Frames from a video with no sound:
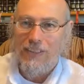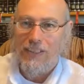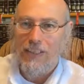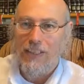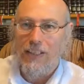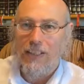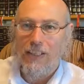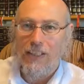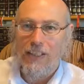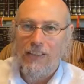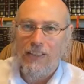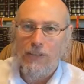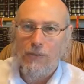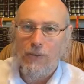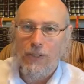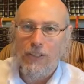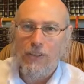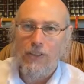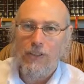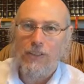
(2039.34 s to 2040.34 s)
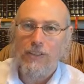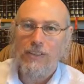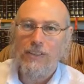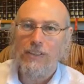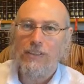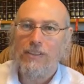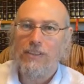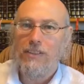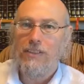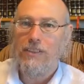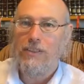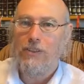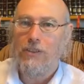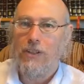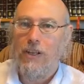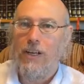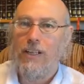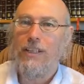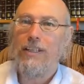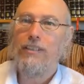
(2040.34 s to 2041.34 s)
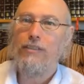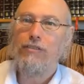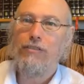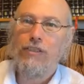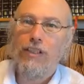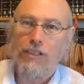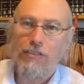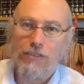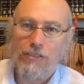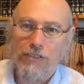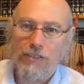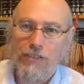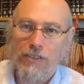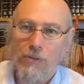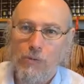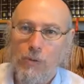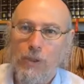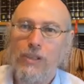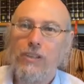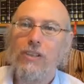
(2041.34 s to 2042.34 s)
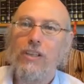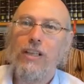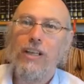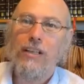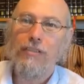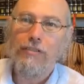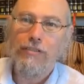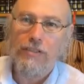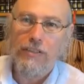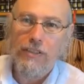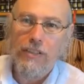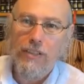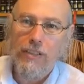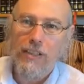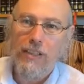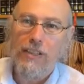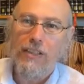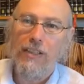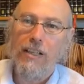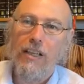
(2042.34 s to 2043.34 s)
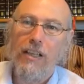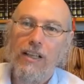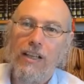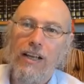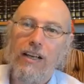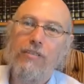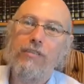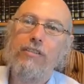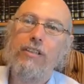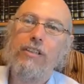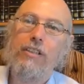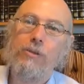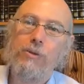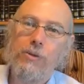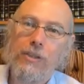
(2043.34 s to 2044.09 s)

And I, that's why I call this You're All Out of Love. Which love? the love that you